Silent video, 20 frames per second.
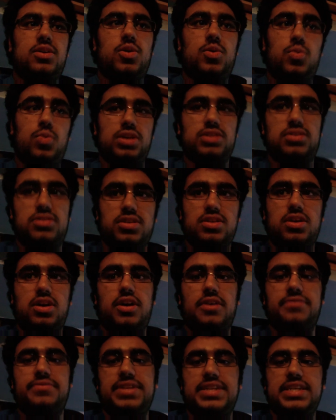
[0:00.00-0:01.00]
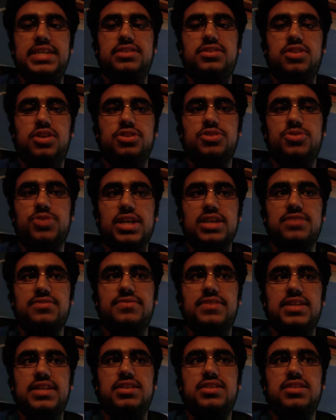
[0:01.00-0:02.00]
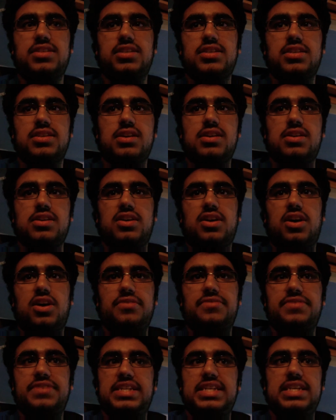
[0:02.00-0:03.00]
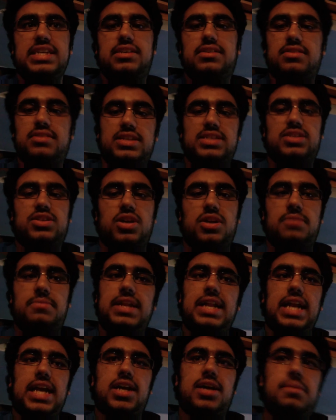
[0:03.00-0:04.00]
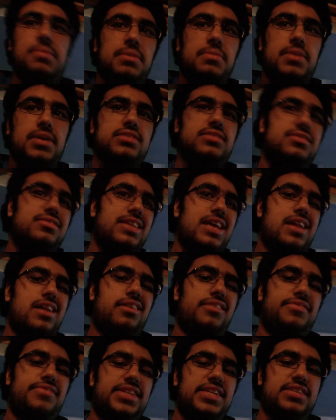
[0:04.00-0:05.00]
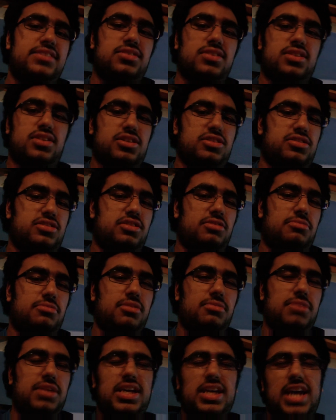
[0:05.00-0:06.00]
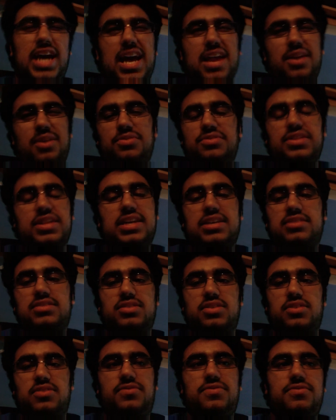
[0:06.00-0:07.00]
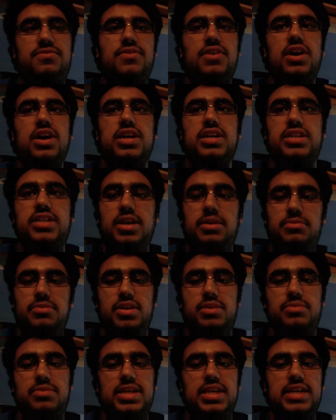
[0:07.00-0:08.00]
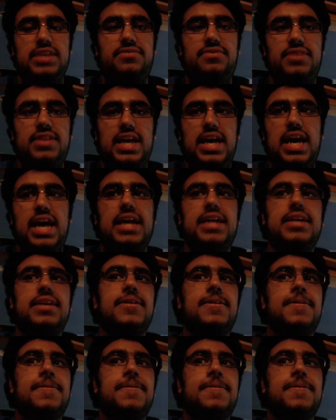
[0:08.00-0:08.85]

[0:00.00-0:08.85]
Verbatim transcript: Or once RVD's contract's finished, RVD it's gonna be like a couple of months. Then RVD's gonna go to WWE. I don't think so. Fuck WWE for that.